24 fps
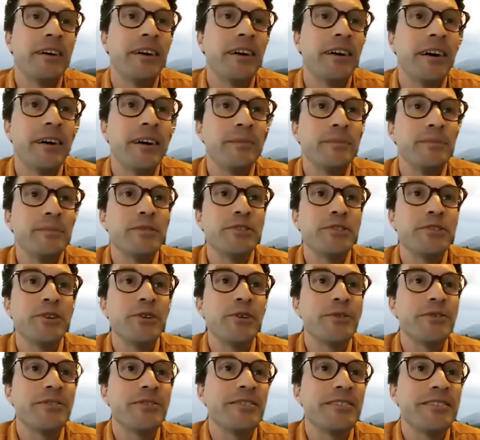Um,
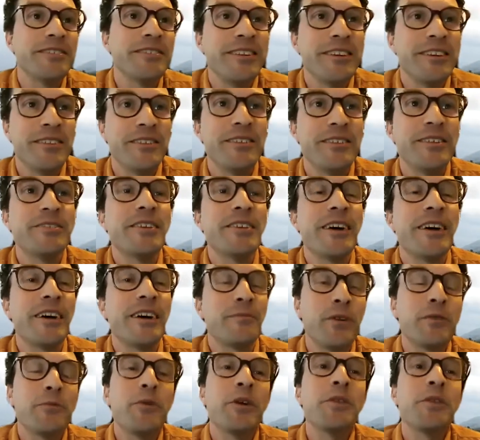so this I,
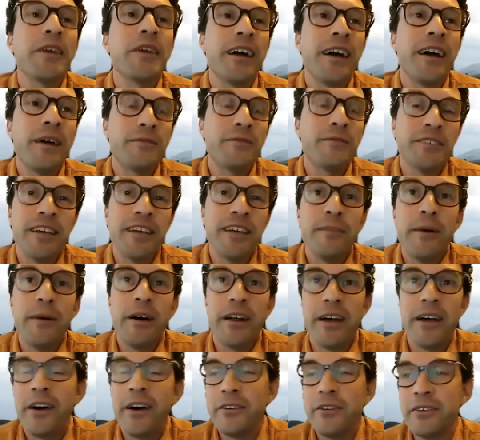one one thing I have to say
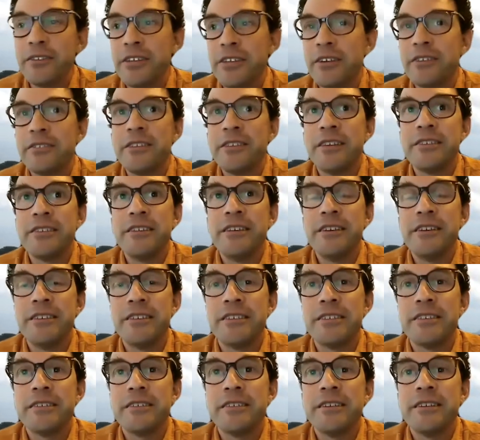about how the, the,
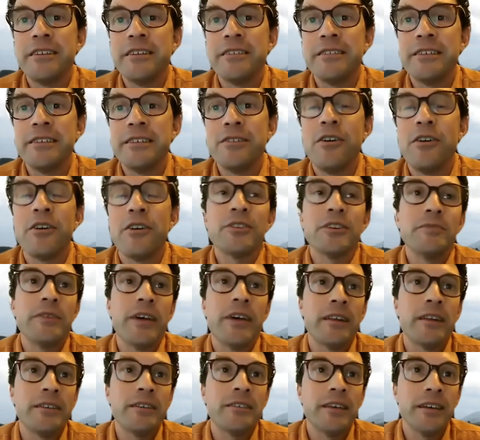these these long term
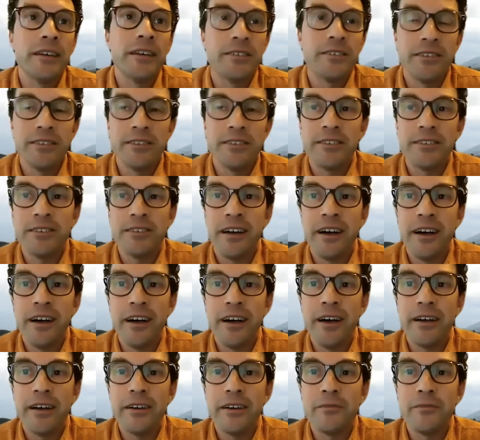data sets is uh,